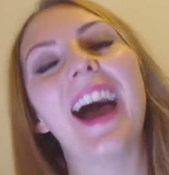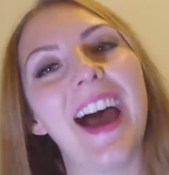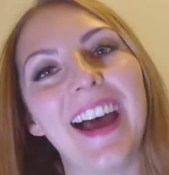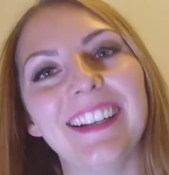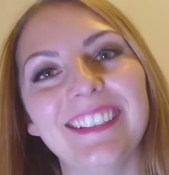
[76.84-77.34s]

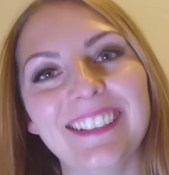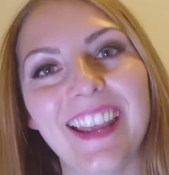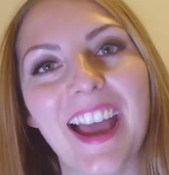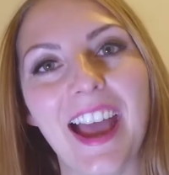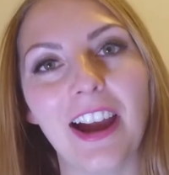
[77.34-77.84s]
And
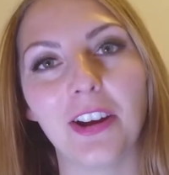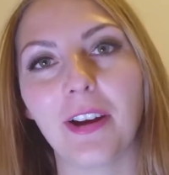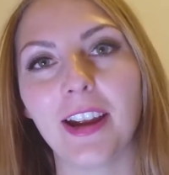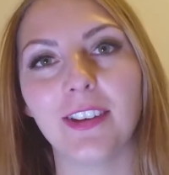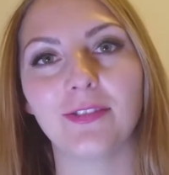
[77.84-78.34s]
yeah, I
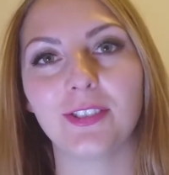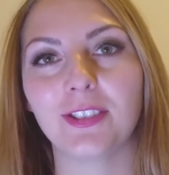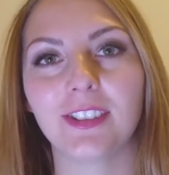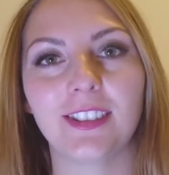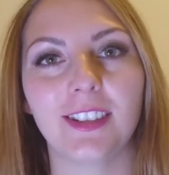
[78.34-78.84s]
craved,
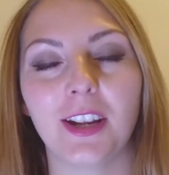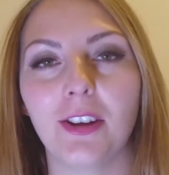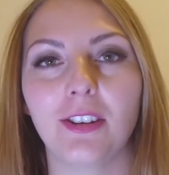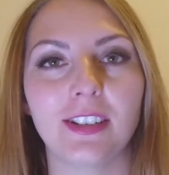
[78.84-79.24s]
you know,